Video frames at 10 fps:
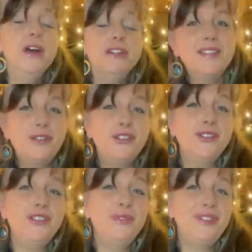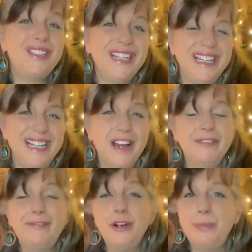So should you see a
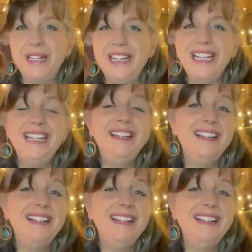robin in